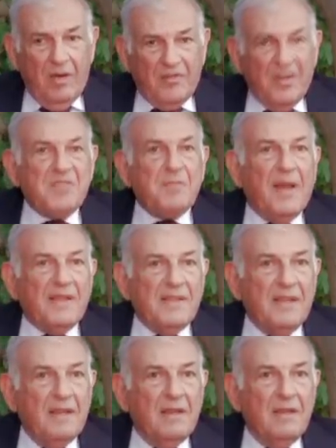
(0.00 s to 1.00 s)

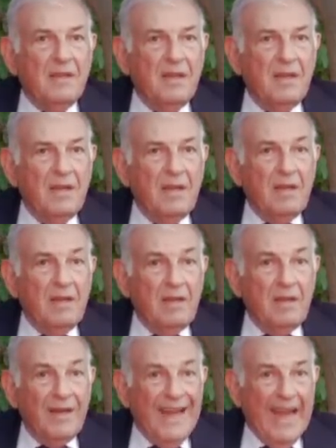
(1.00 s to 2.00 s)
trespassing
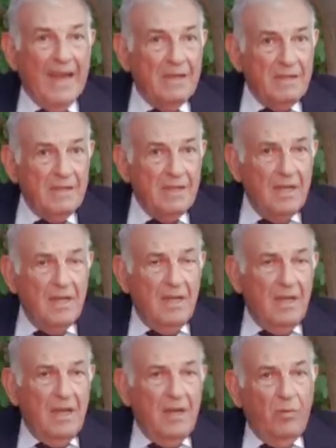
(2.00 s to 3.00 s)
land,
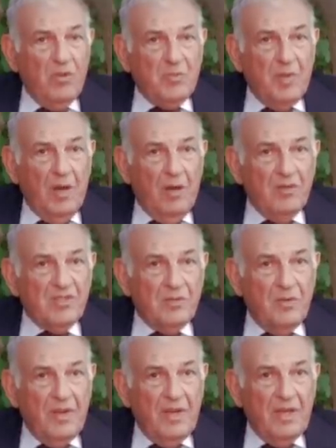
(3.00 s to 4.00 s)
which belongs
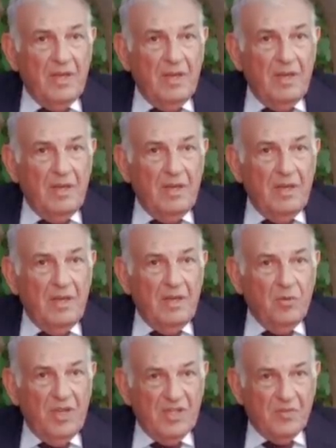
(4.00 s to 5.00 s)
to the
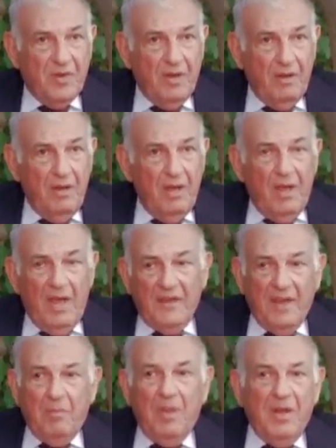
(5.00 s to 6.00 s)
to Israel,
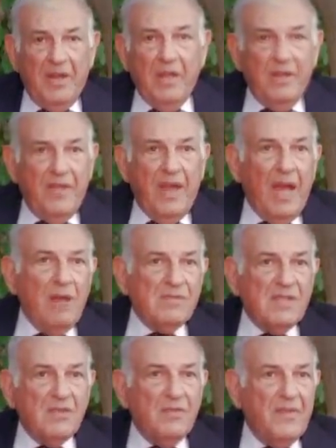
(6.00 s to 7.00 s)
and they're building their
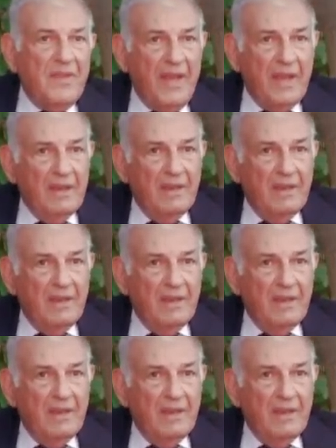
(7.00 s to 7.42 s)
houses over there.